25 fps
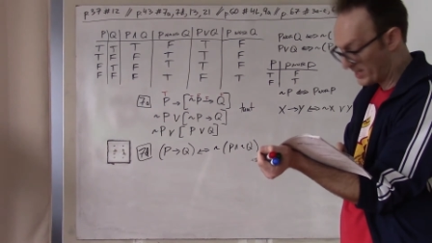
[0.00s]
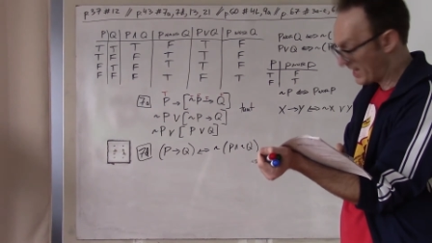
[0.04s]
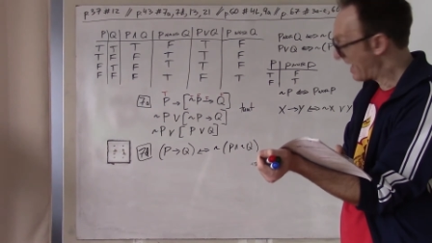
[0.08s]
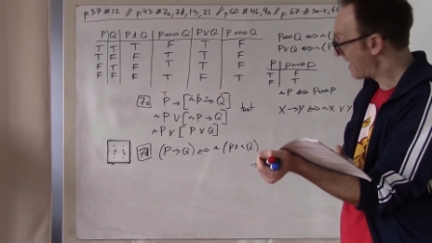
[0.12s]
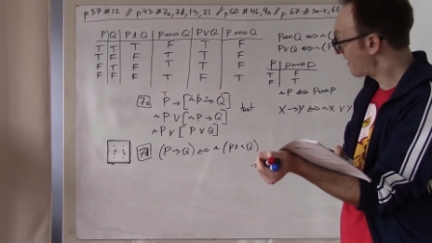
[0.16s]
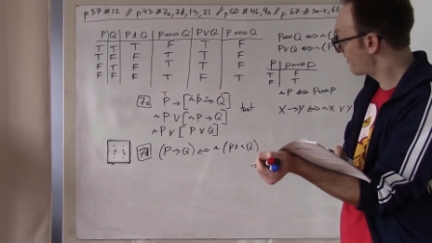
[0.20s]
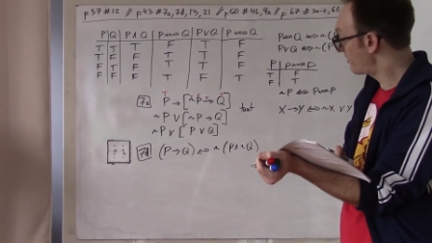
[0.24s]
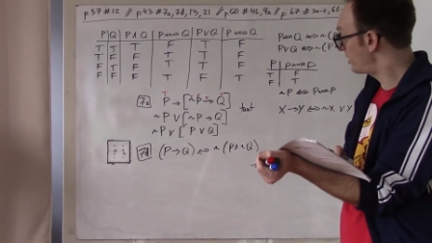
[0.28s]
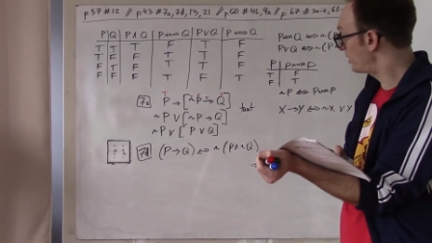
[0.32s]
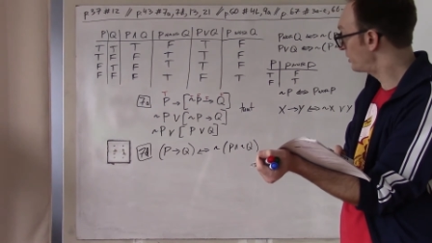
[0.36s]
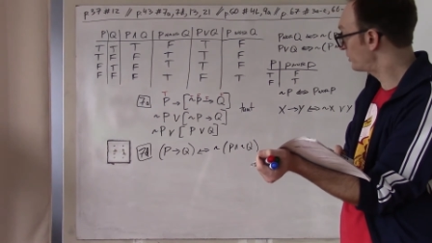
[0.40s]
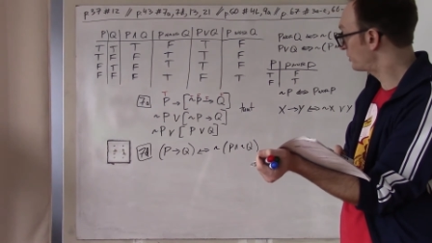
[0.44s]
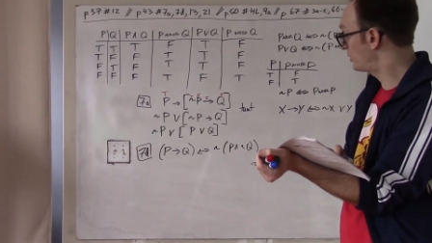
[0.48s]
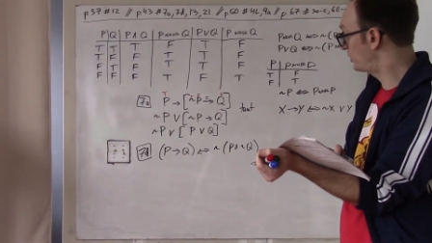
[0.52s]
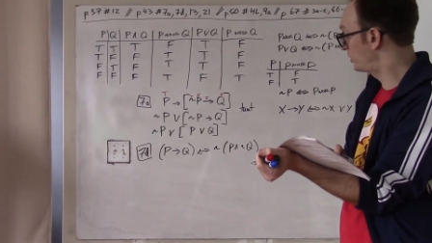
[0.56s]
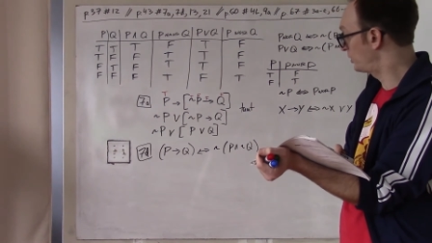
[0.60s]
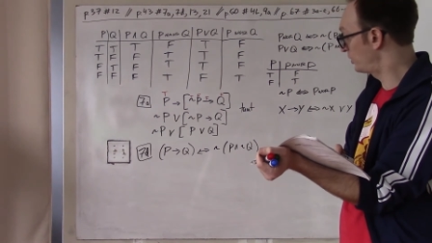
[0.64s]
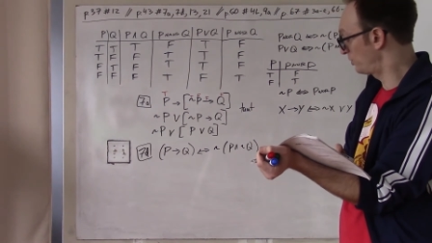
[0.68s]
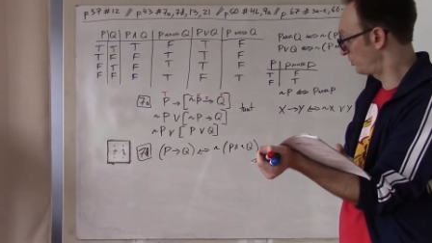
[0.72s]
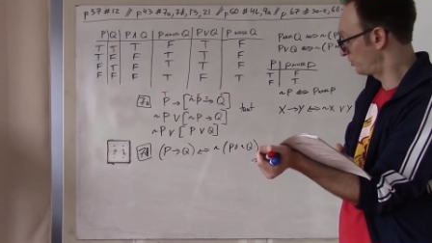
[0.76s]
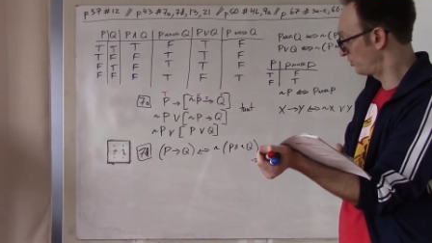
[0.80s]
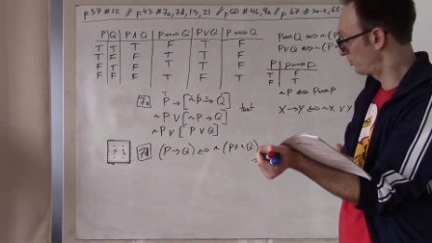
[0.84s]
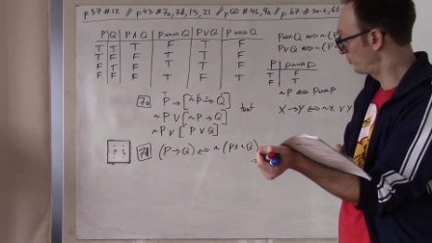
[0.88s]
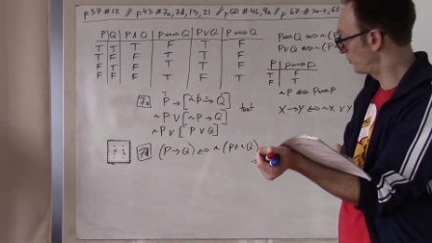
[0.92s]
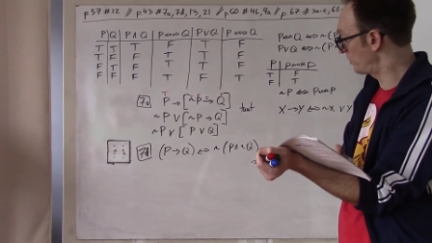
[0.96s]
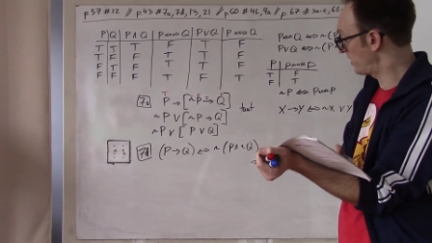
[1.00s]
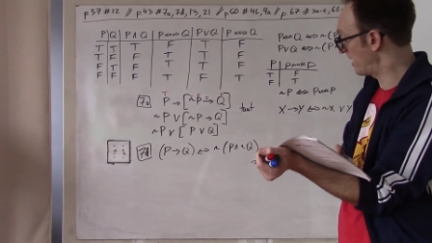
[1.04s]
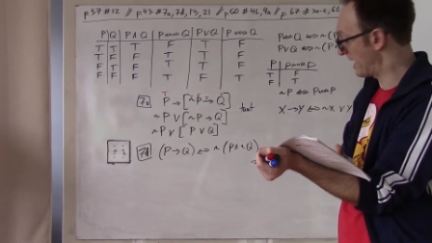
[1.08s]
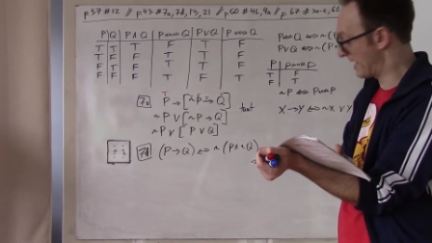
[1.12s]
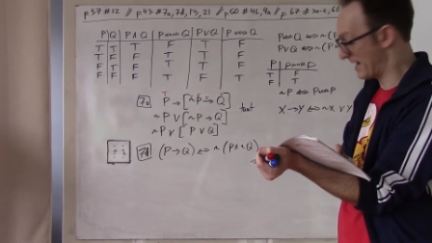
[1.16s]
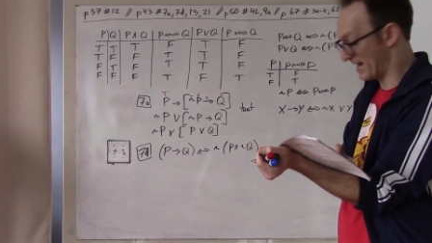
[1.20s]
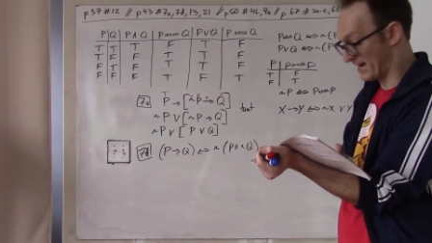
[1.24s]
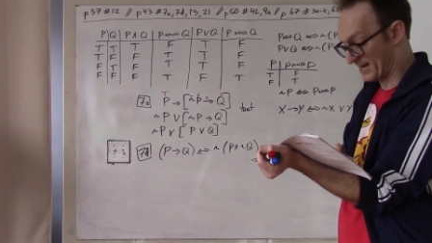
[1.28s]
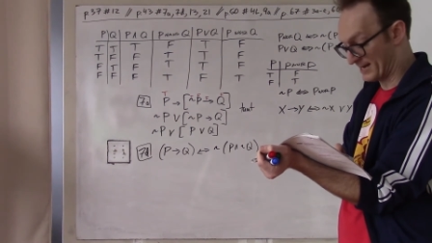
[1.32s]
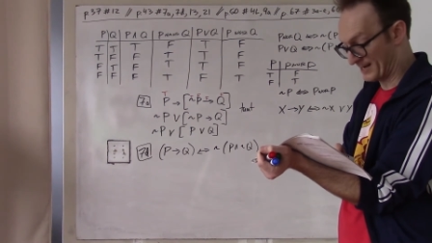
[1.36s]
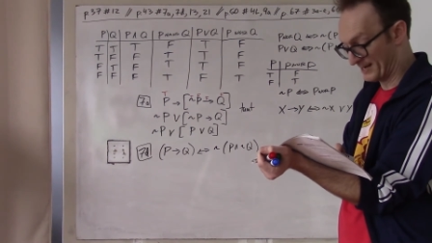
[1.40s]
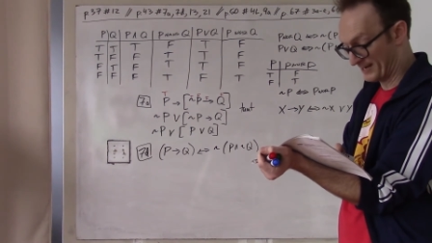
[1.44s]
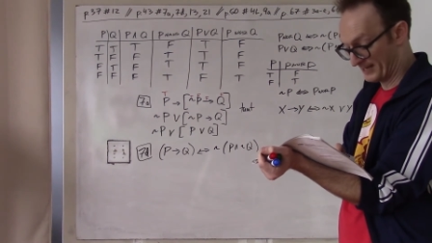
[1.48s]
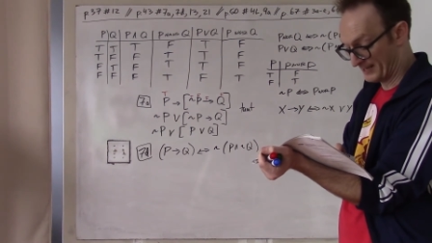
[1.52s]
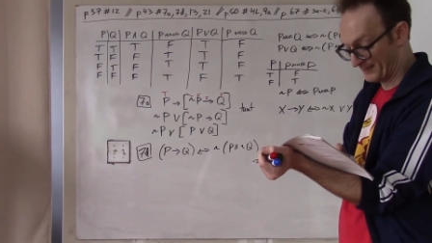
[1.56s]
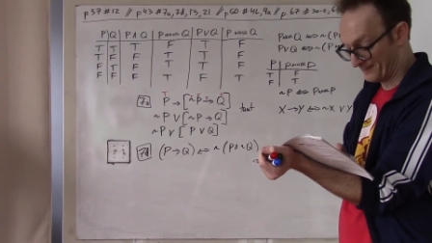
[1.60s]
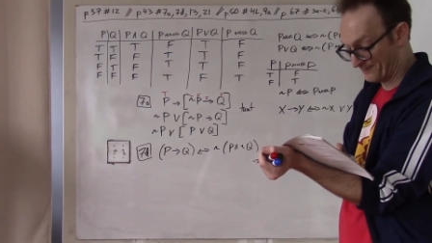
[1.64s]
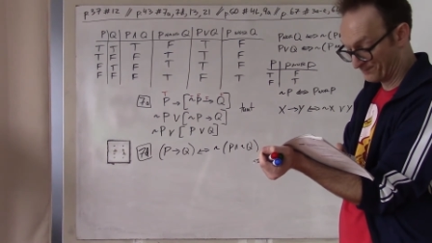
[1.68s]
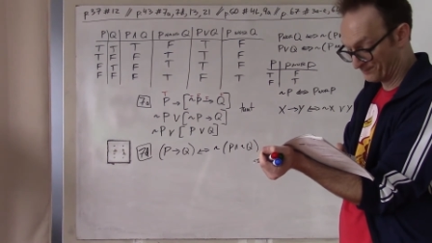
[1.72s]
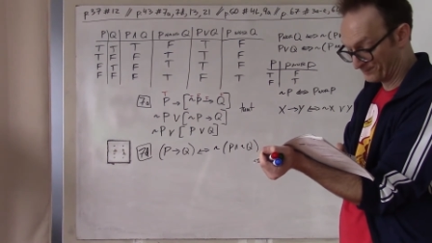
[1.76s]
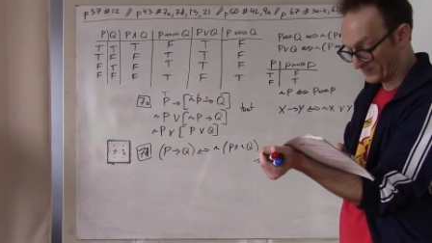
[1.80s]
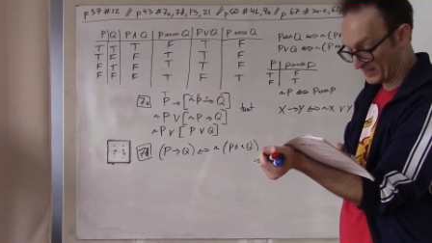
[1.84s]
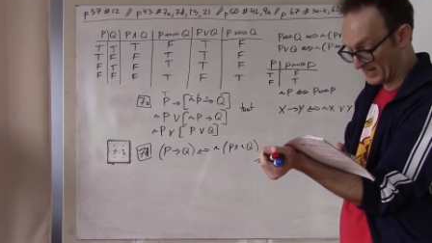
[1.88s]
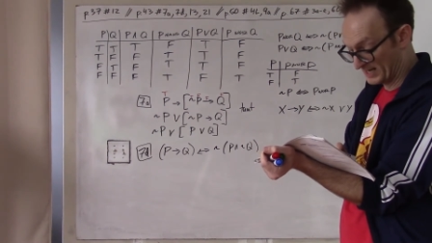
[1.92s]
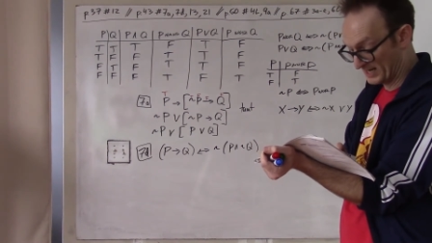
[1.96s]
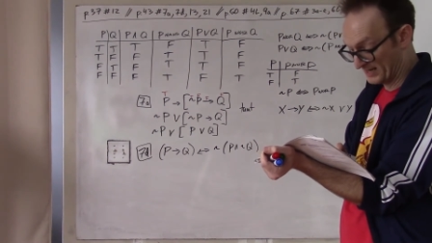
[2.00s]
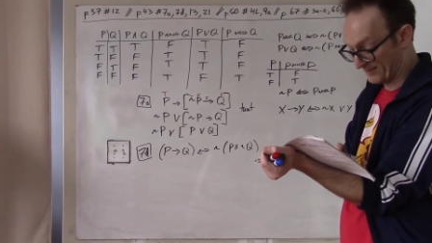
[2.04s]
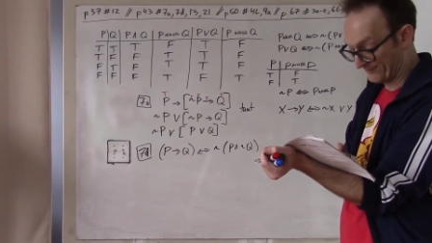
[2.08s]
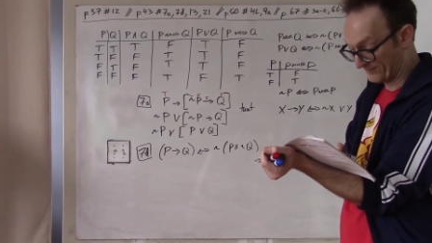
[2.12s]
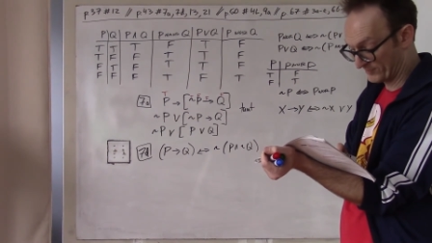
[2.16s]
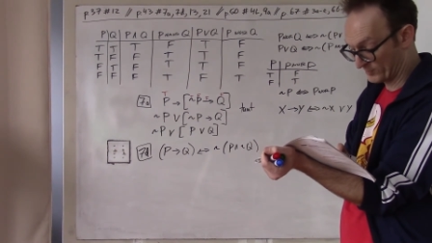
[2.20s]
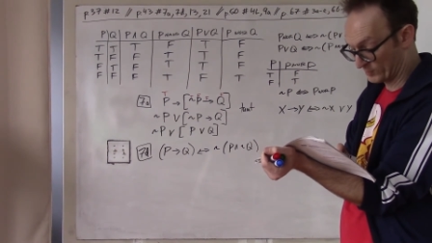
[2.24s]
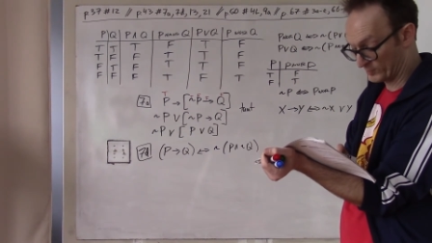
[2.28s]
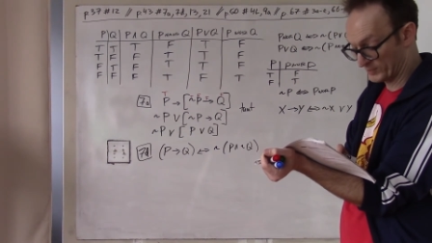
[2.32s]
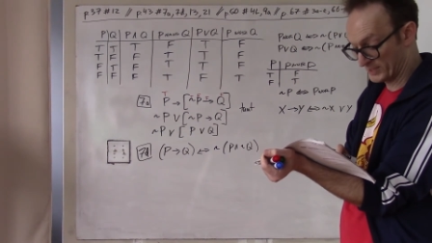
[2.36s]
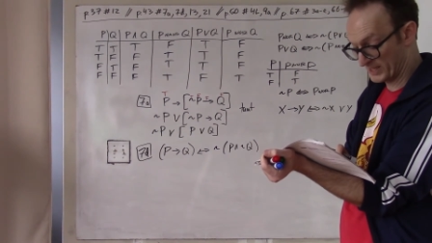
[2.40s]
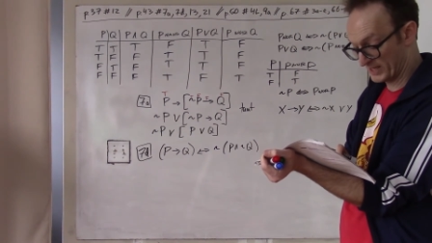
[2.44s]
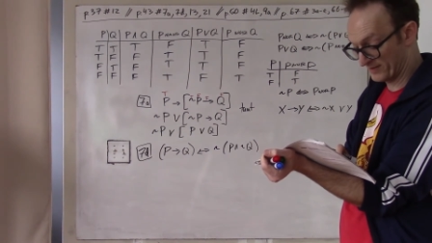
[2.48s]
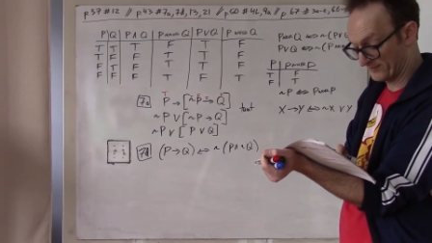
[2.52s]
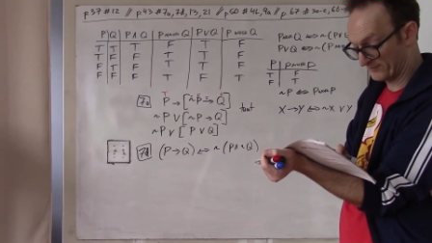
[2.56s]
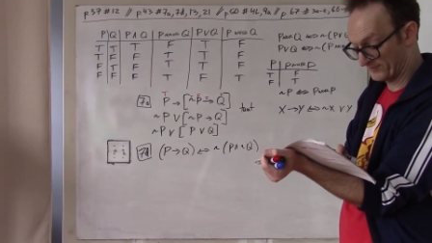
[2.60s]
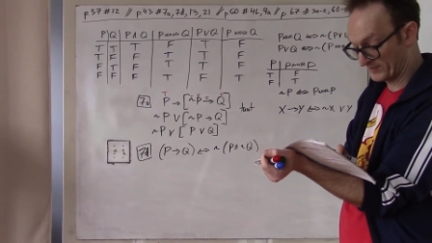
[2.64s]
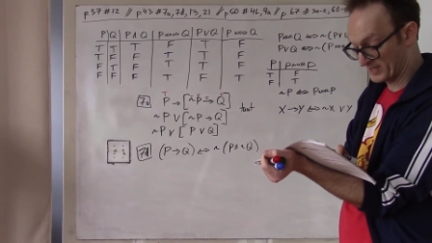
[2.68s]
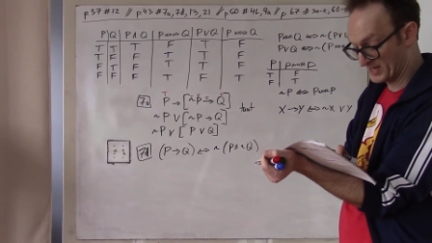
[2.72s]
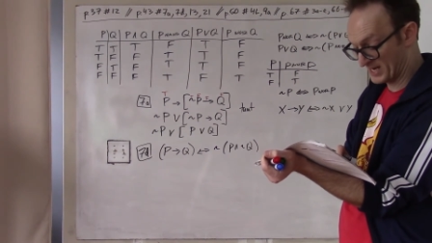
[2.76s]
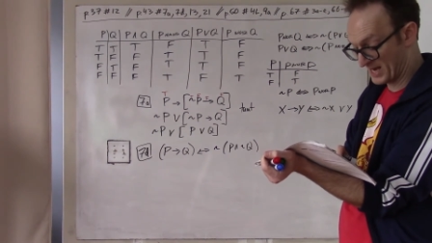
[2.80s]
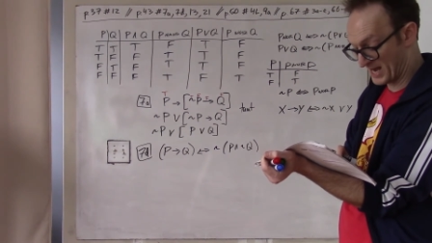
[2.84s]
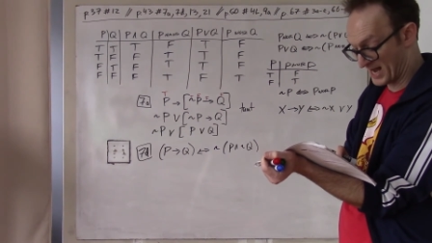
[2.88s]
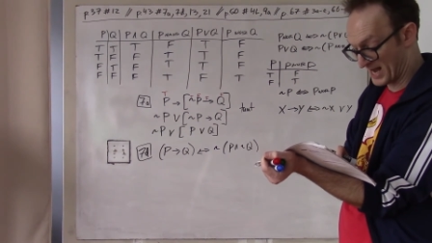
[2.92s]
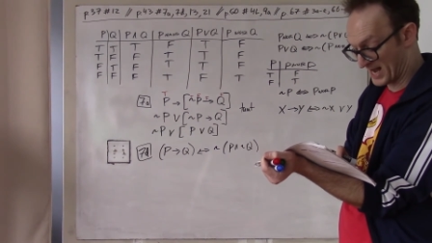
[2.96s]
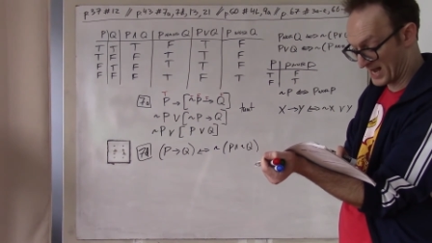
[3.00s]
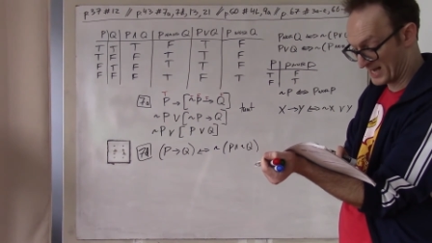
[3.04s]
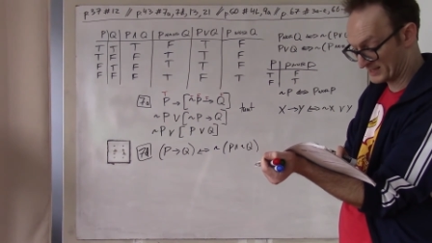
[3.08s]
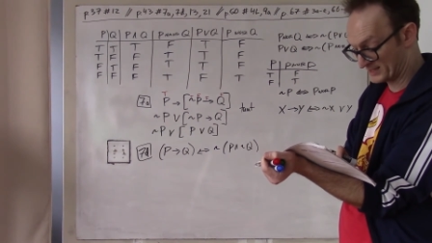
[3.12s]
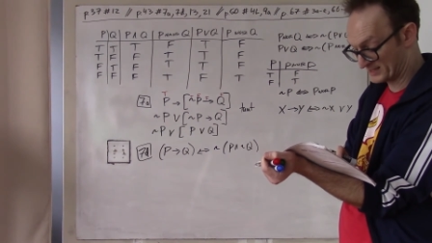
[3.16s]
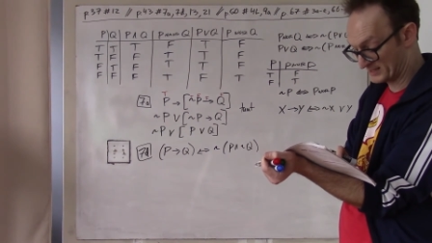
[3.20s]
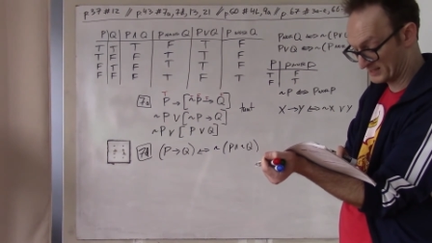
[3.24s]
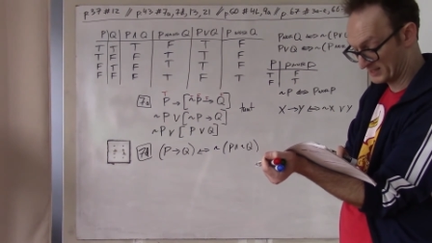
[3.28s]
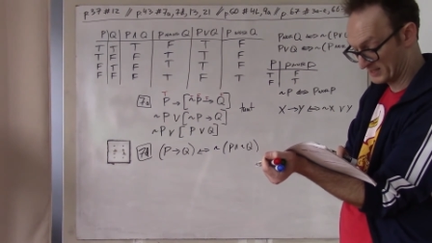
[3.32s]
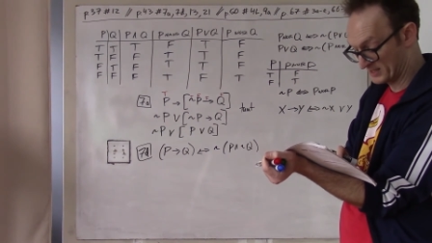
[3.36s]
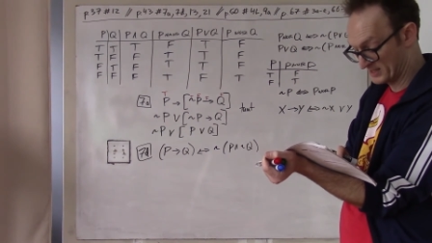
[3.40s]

arrow Q, uh, if and only if not